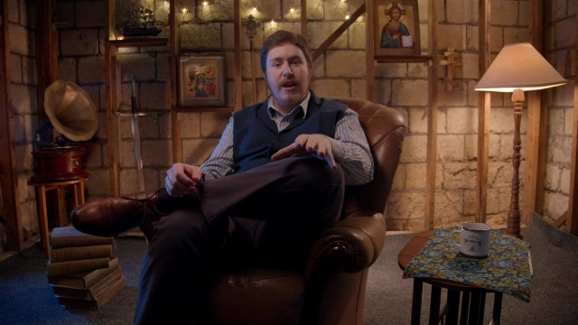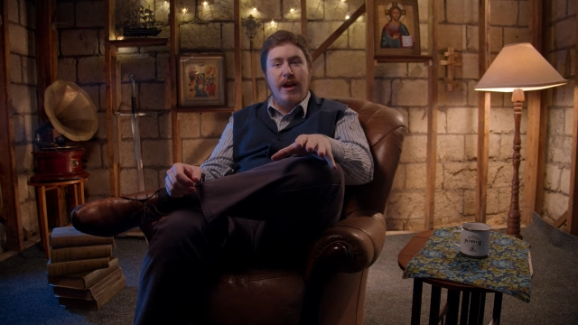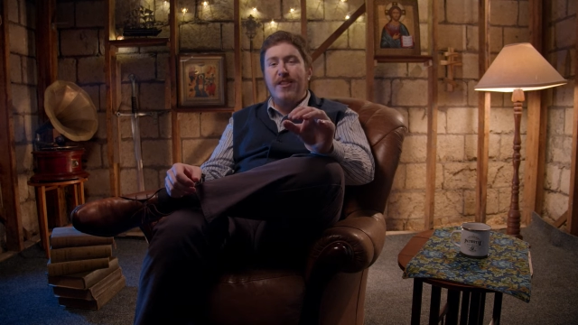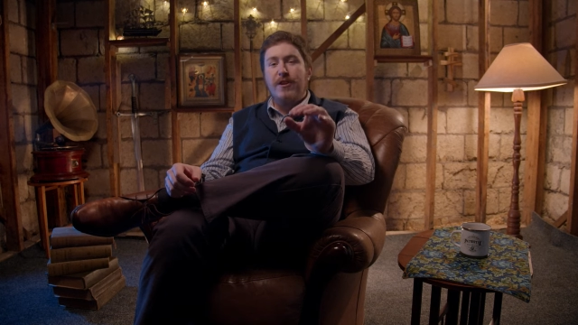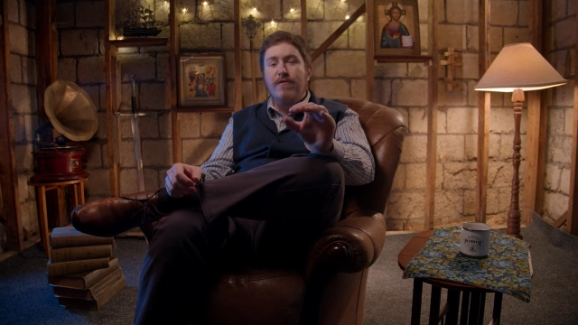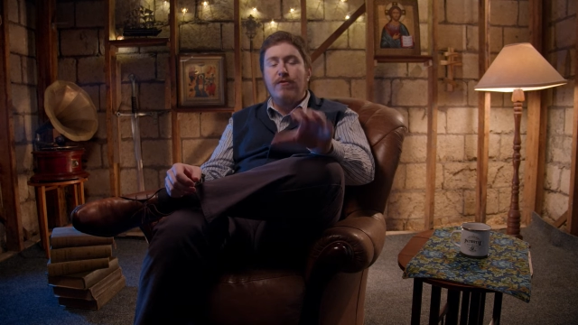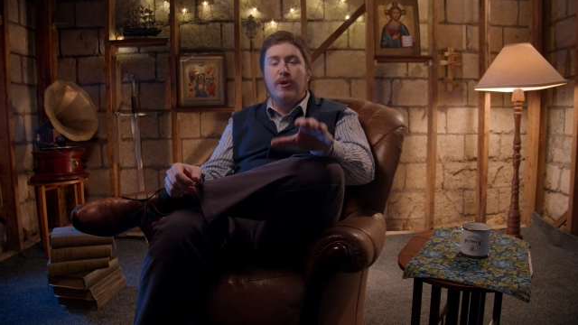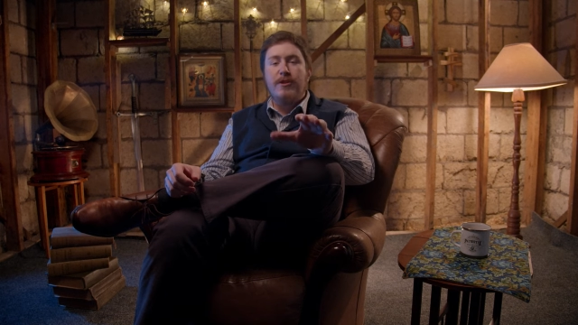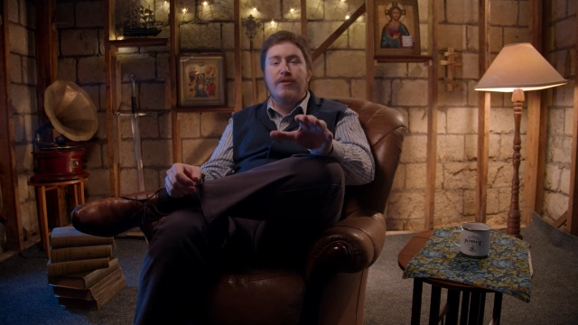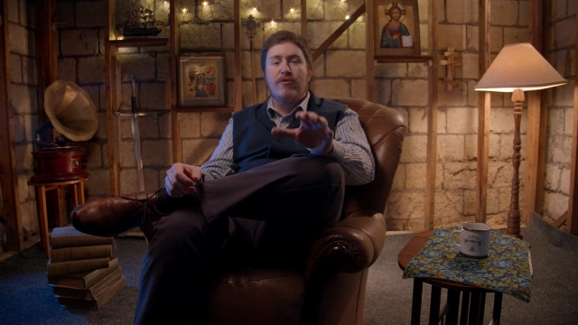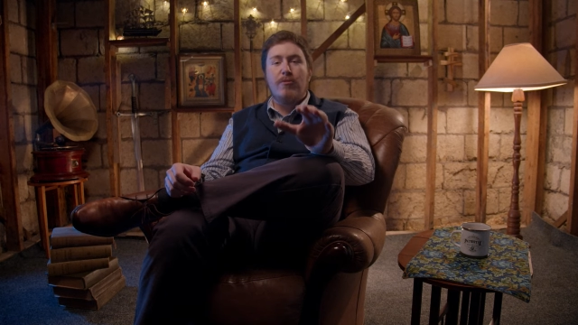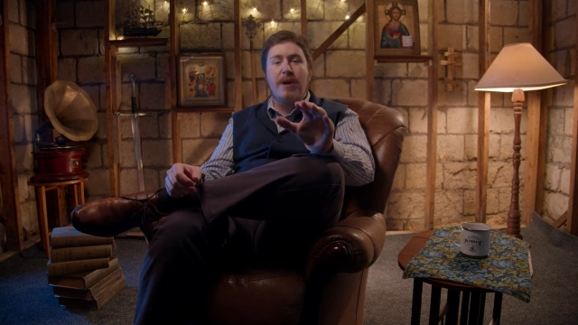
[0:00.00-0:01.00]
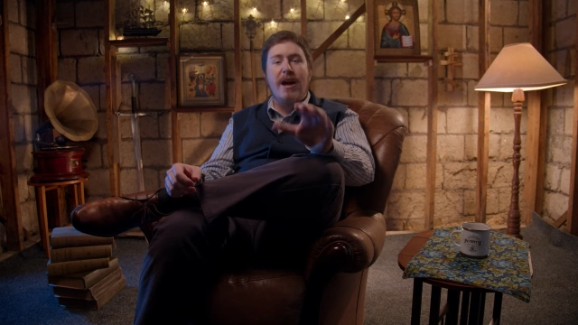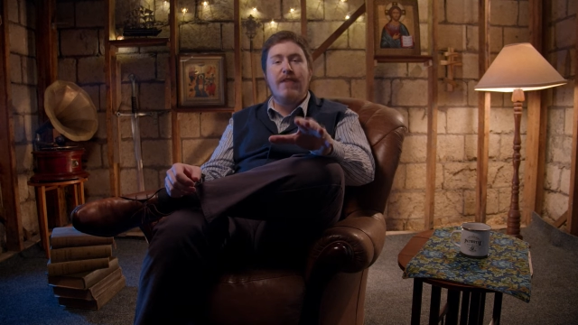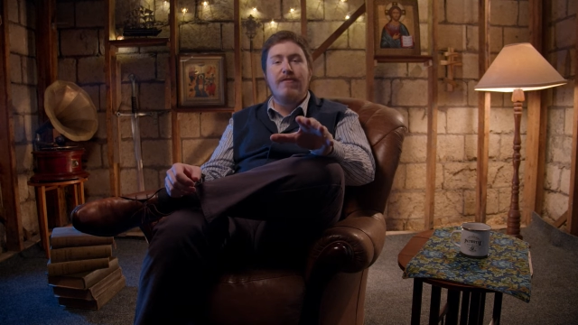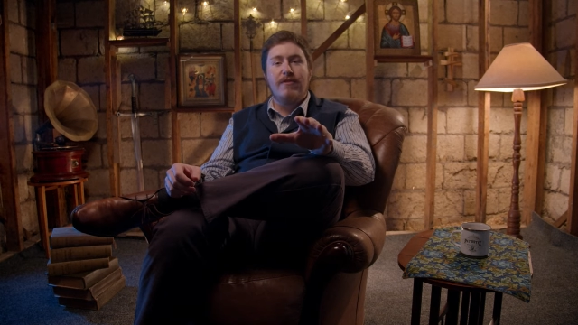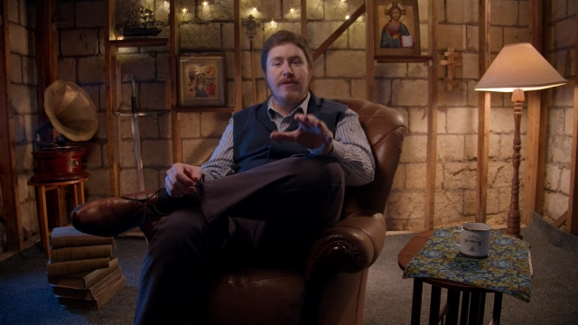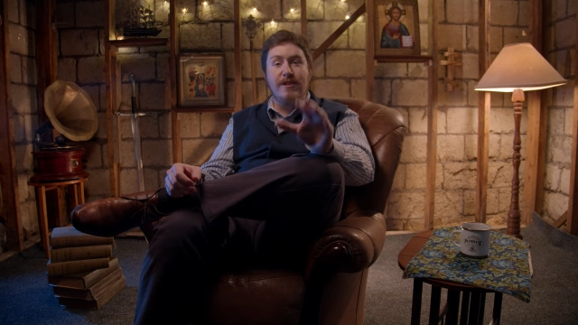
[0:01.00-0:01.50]
and then a voice from
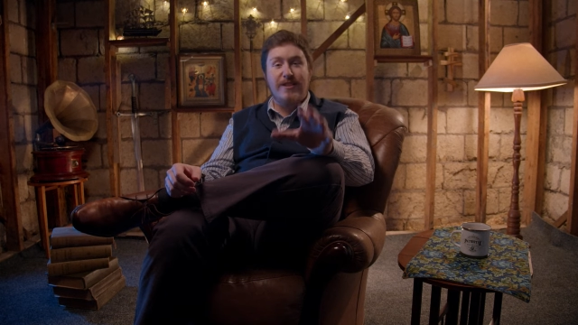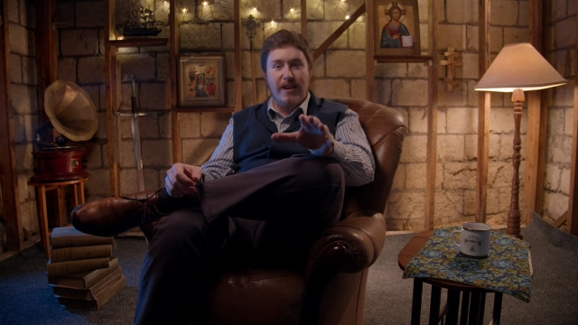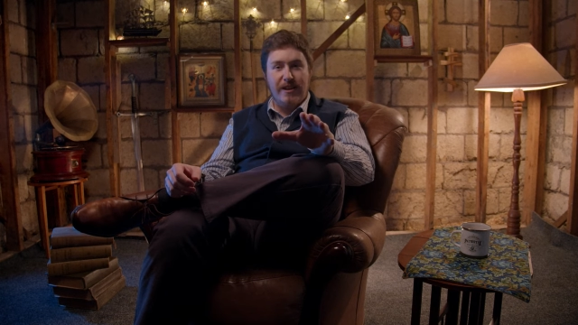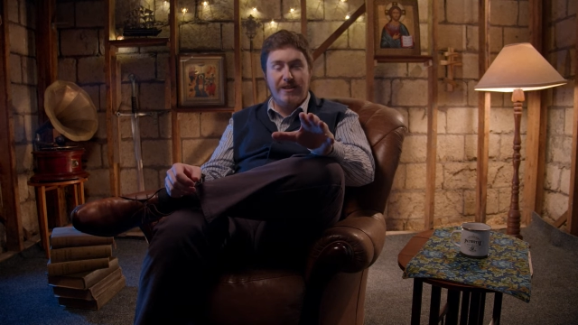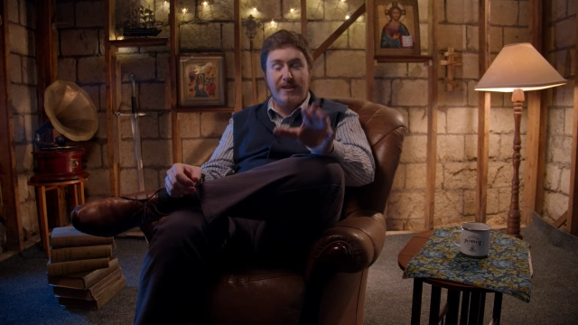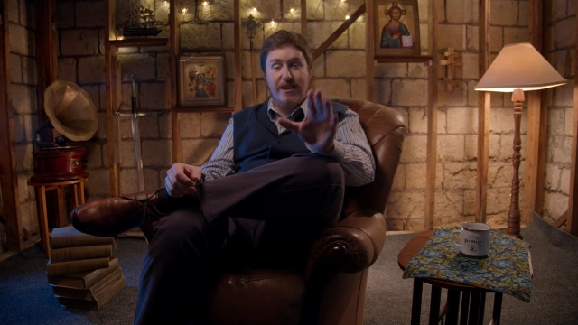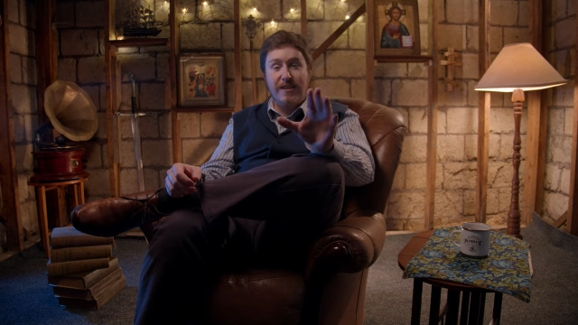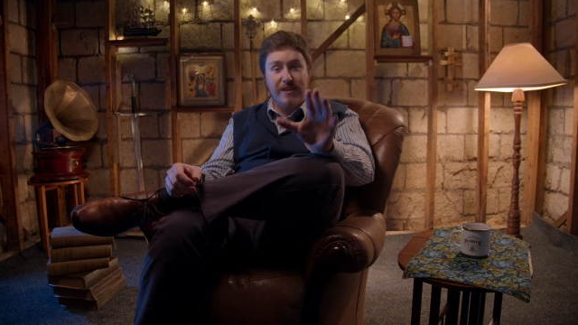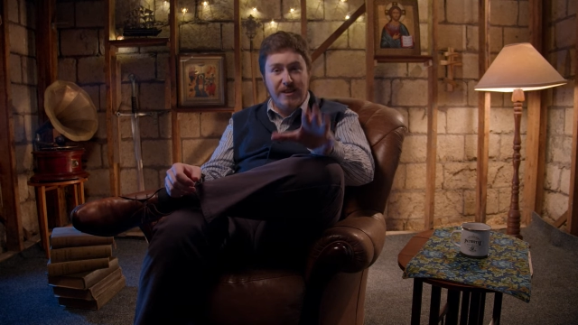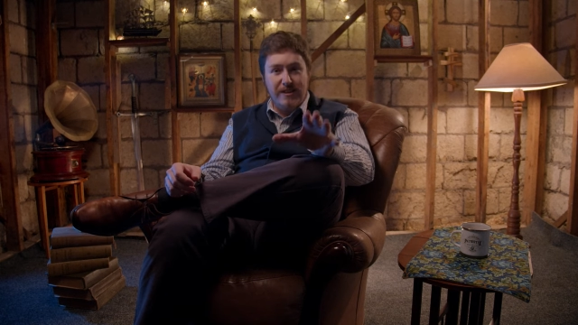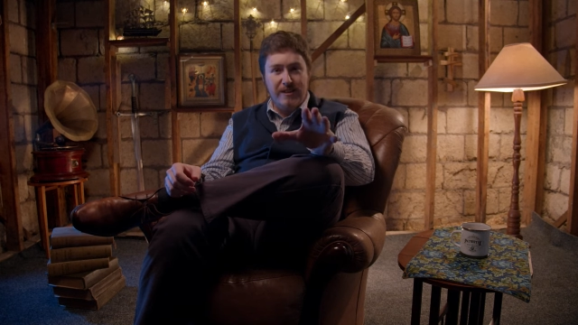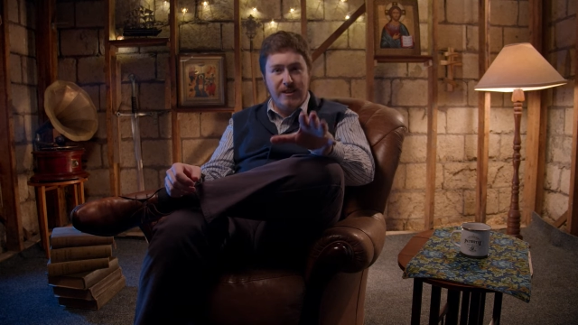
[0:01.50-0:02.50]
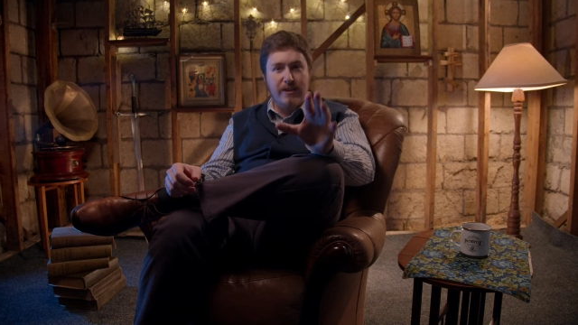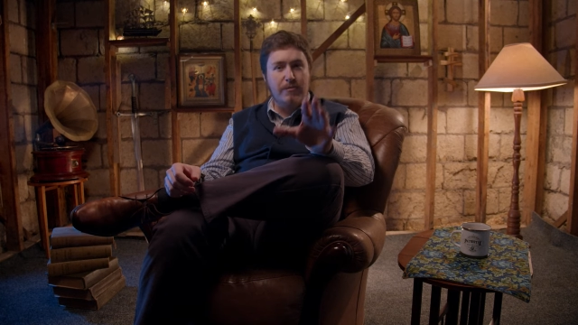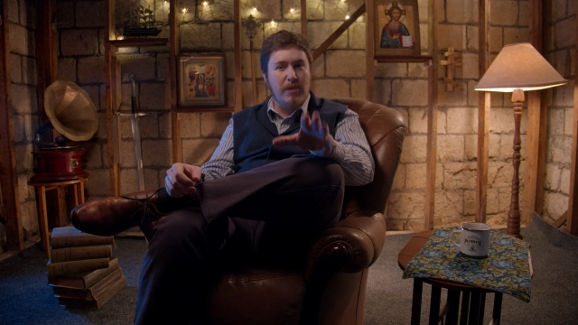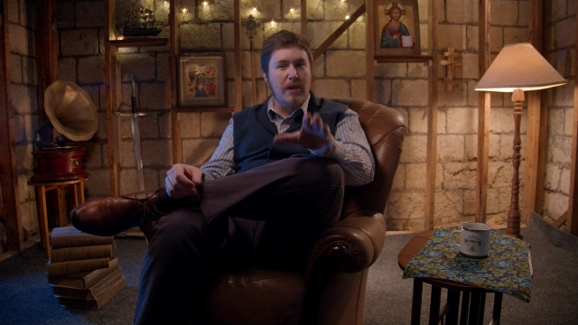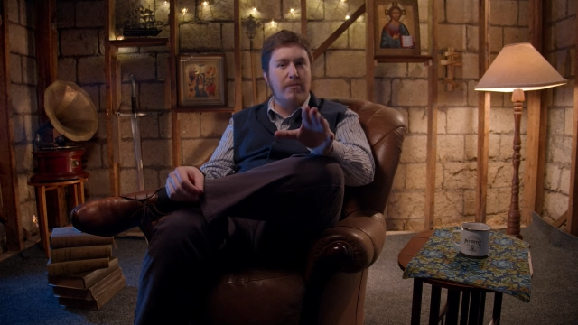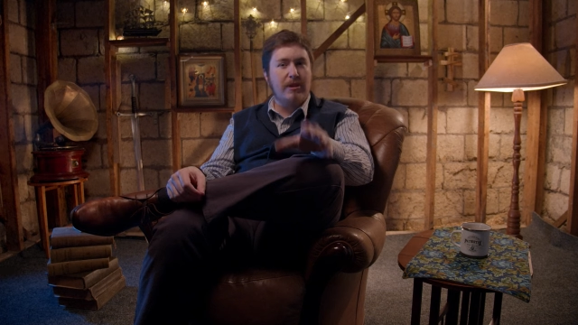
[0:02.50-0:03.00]
heaven says, "This
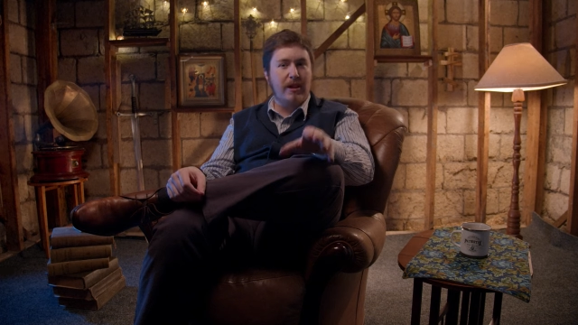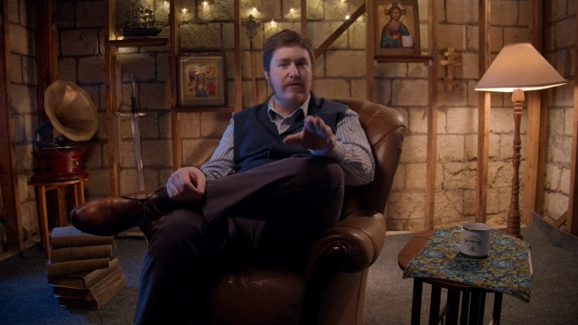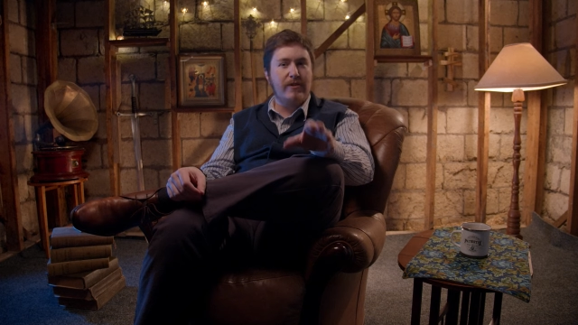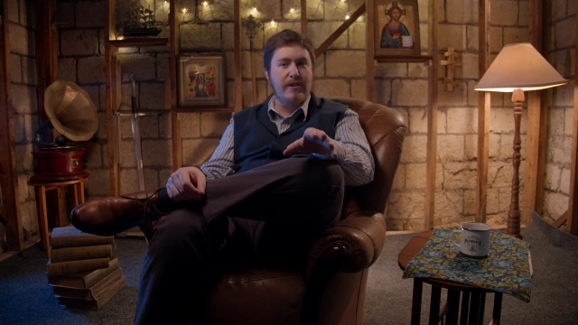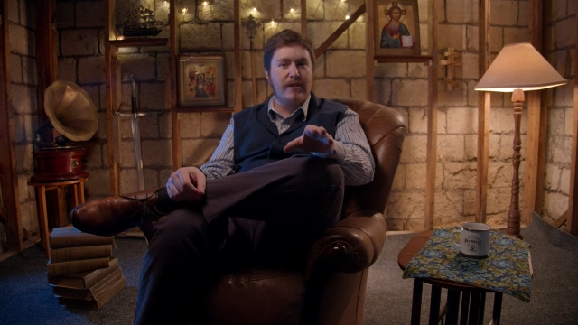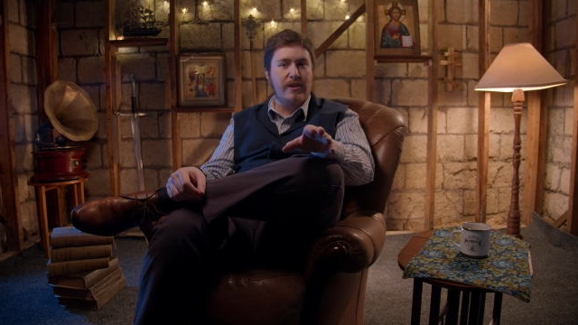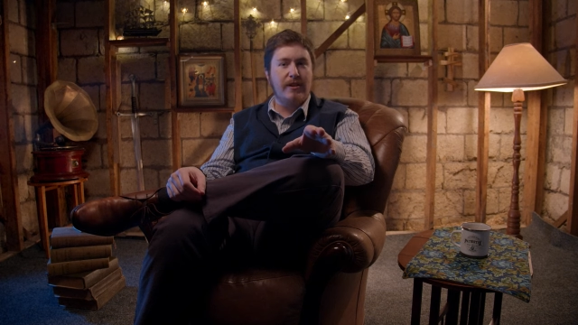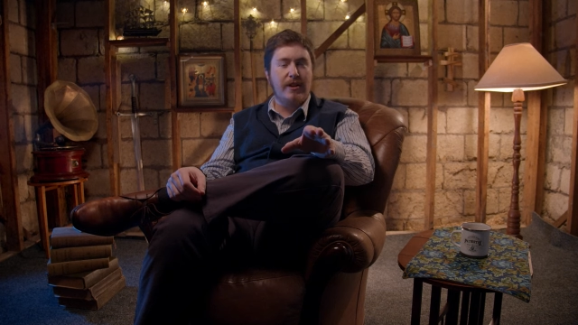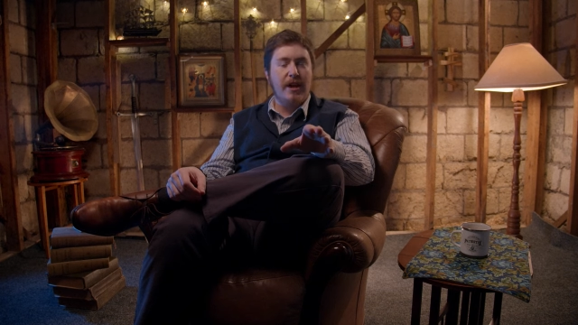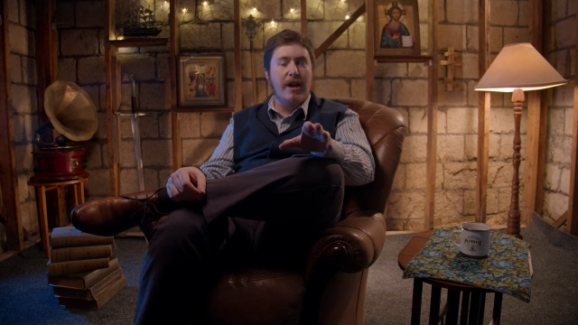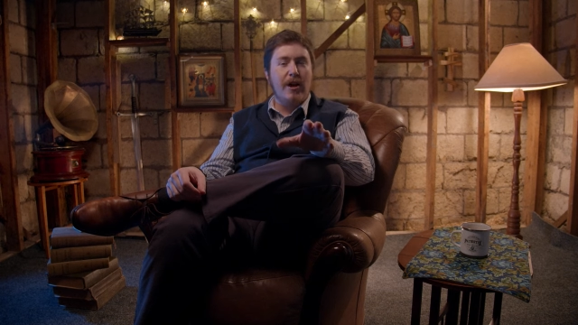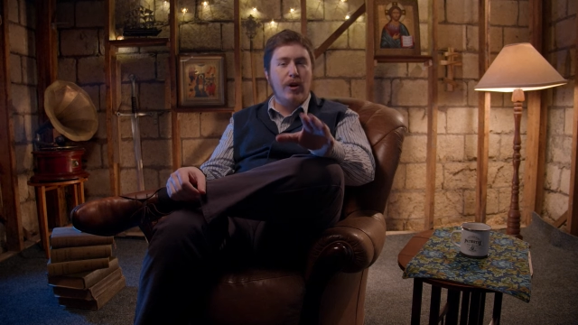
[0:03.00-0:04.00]
is my beloved Son,